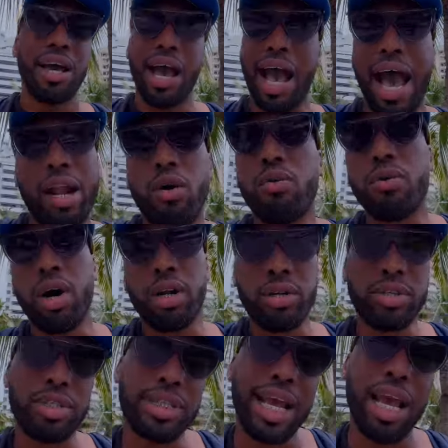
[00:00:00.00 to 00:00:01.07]
I don't
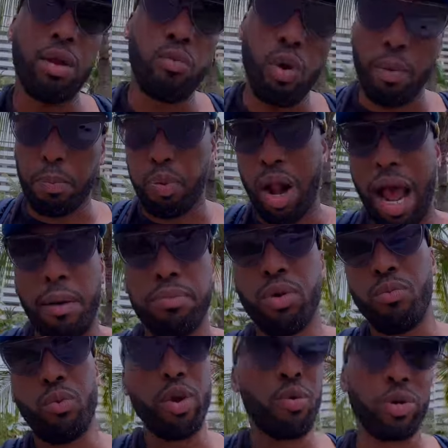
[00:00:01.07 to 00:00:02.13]
understand what
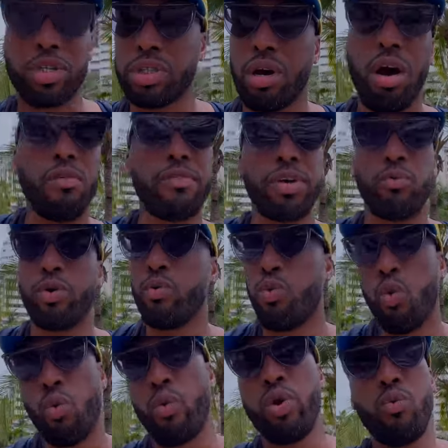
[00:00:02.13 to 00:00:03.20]
problem we were solving.
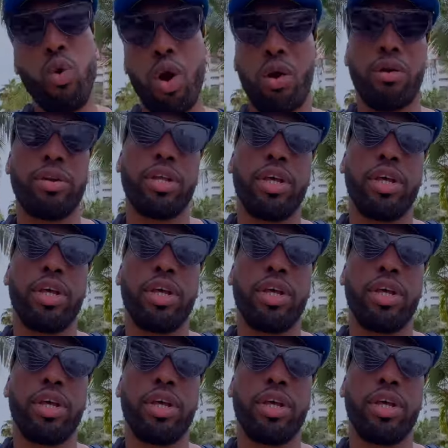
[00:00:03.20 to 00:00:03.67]
We weren't.